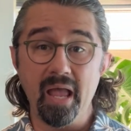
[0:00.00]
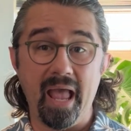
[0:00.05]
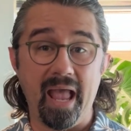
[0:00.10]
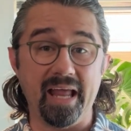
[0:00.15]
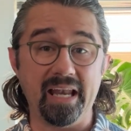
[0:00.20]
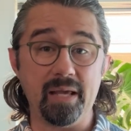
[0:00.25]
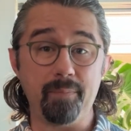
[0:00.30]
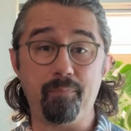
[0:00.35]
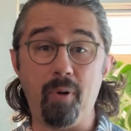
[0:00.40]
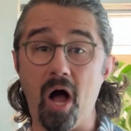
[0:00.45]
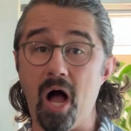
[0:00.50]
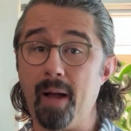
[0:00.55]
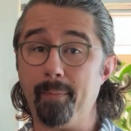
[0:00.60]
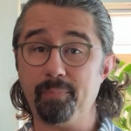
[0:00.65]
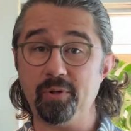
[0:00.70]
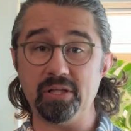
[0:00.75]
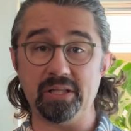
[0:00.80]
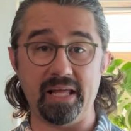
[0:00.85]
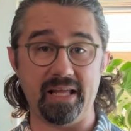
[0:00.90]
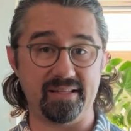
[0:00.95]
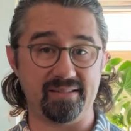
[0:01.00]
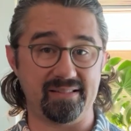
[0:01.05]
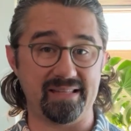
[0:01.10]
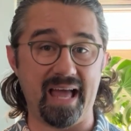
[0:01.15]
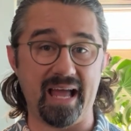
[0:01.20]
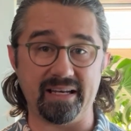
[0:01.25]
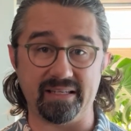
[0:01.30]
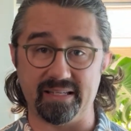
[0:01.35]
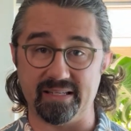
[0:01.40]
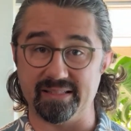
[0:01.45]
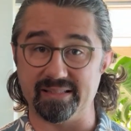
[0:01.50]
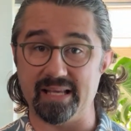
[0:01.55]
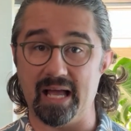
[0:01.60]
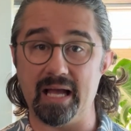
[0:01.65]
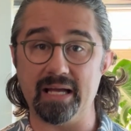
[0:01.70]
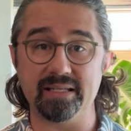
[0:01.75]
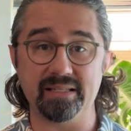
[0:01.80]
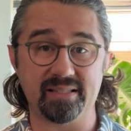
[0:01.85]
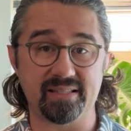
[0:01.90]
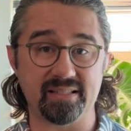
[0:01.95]
and it populates that
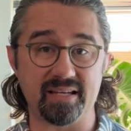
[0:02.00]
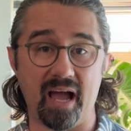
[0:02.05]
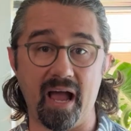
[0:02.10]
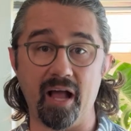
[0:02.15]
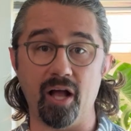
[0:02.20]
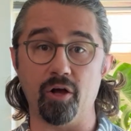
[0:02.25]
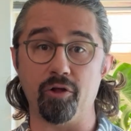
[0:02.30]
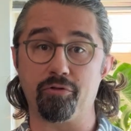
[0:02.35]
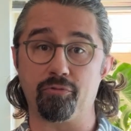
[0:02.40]
design style